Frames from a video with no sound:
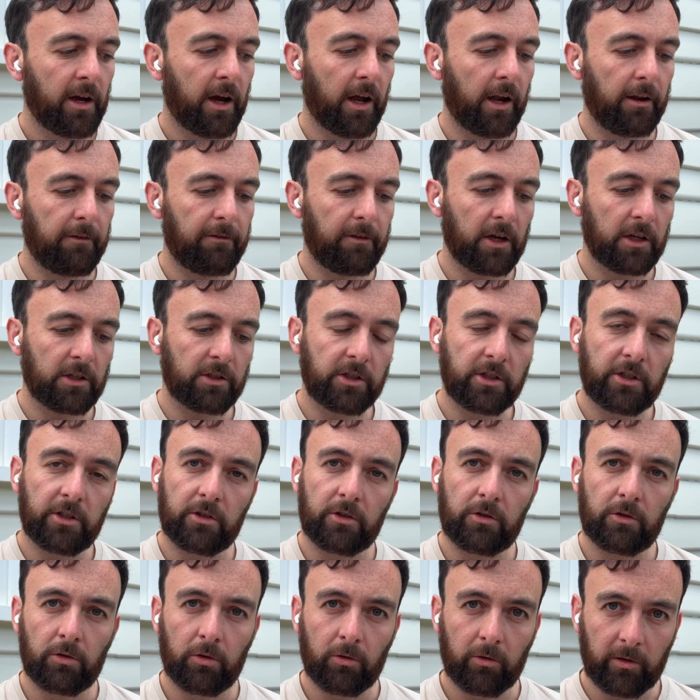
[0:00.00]
And if you actually
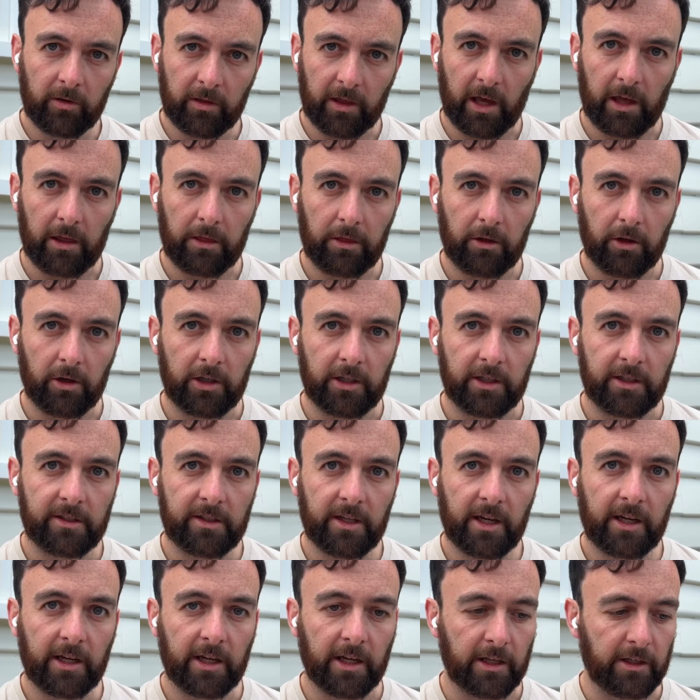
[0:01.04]
just took that 30
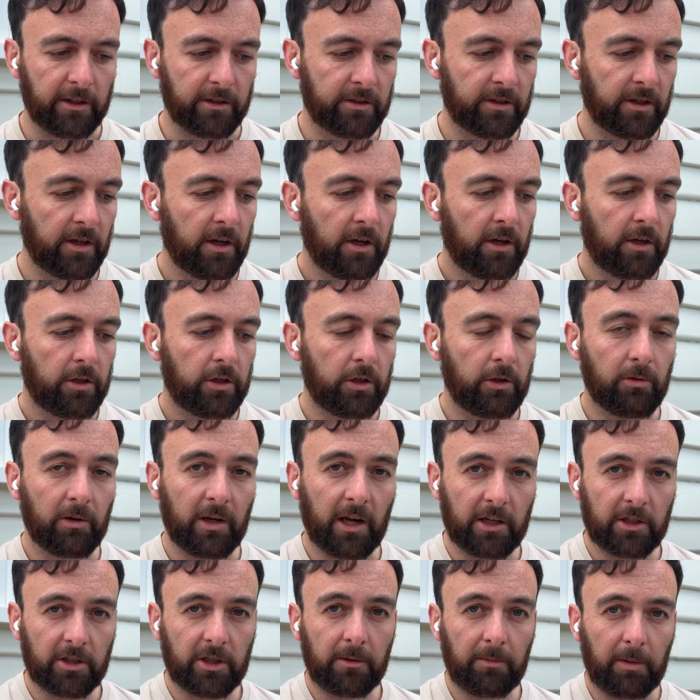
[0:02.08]
seconds, you would
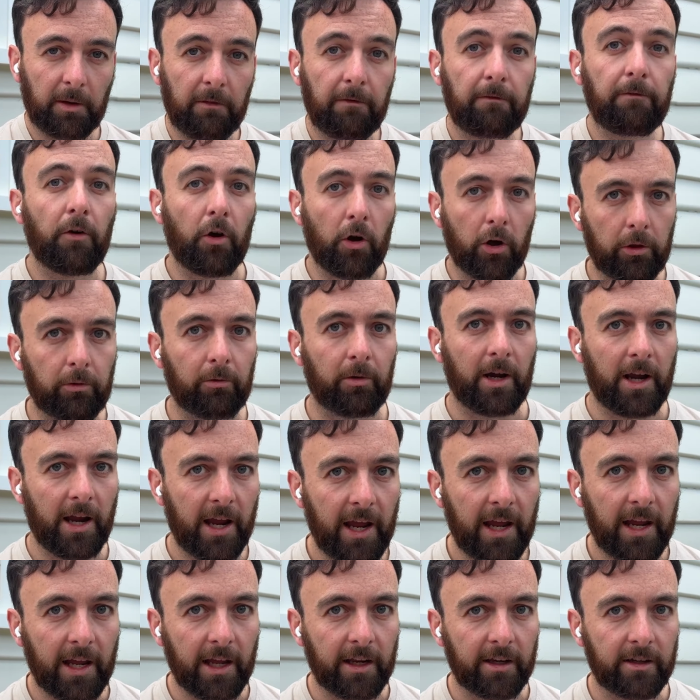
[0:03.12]
actually be further
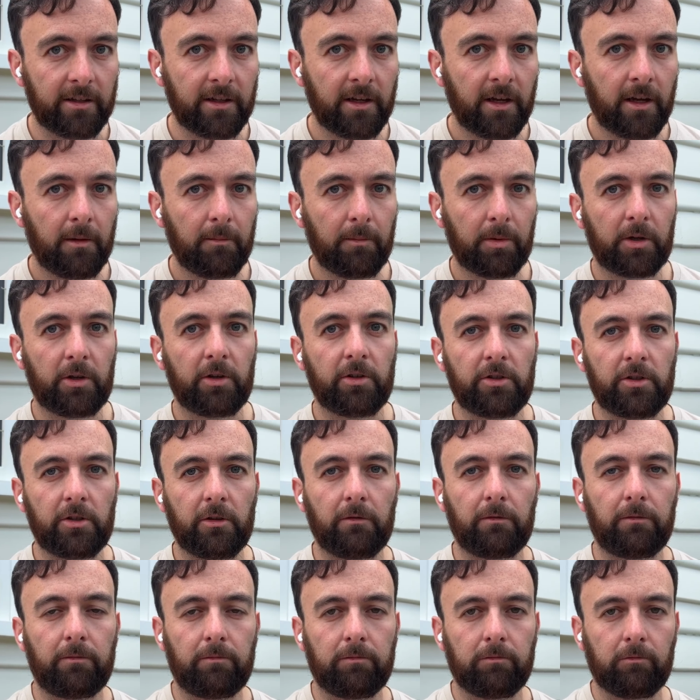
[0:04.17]
ahead because
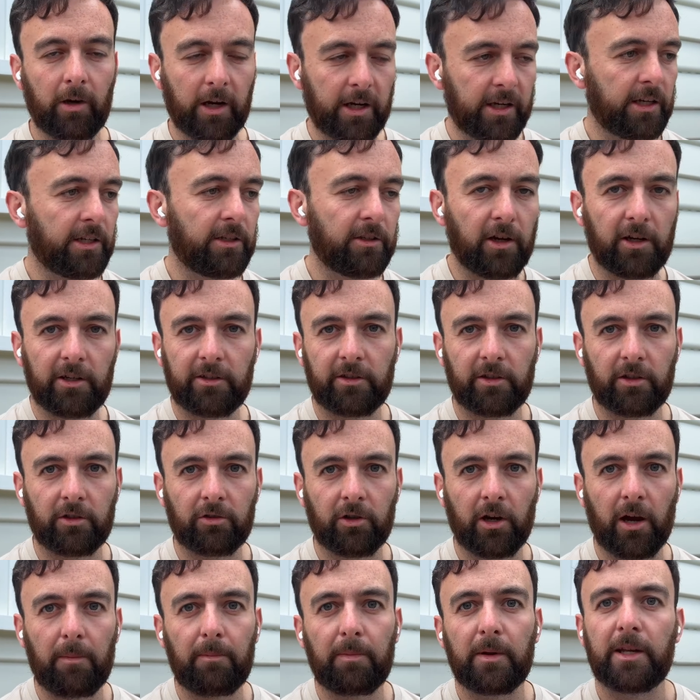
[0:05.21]
you've recognized the
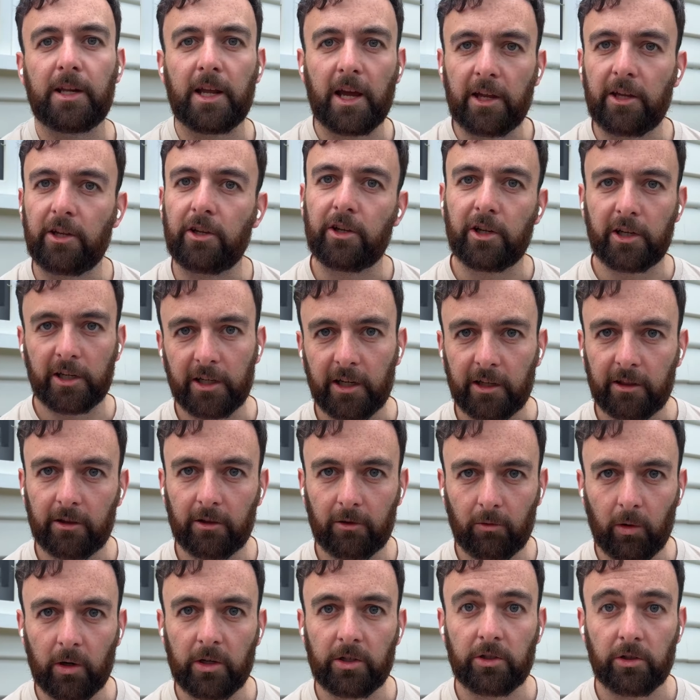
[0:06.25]
trap and now you're going to get the
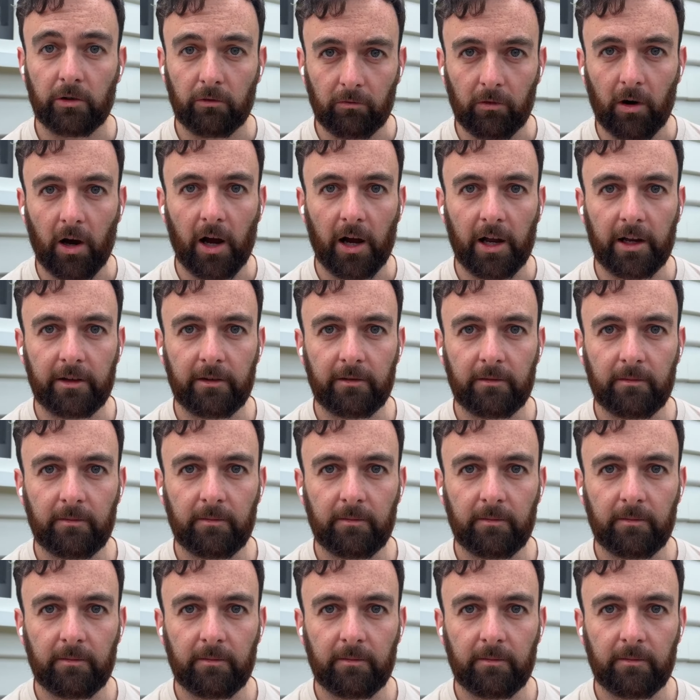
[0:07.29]
question right.